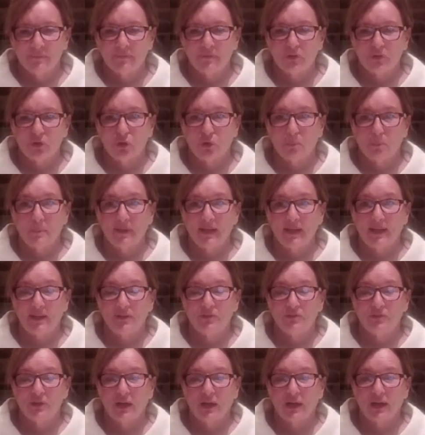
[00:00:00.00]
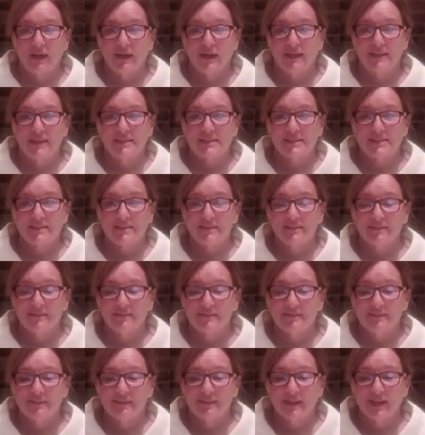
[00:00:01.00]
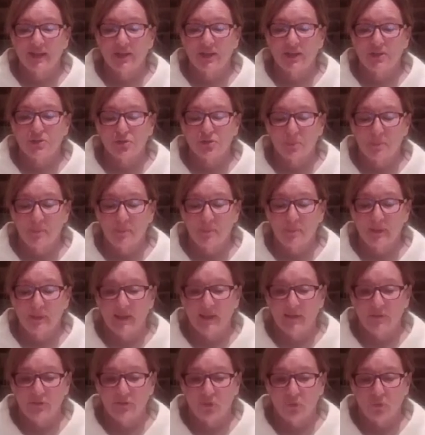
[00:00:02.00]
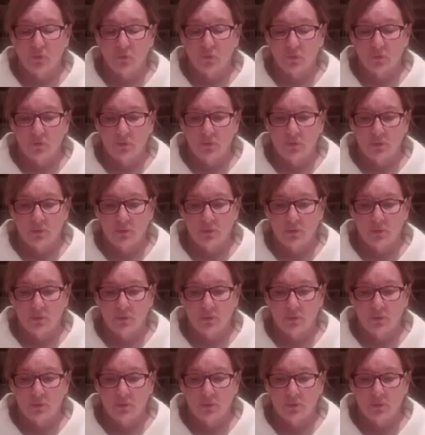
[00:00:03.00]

your belly rise and your belly fall.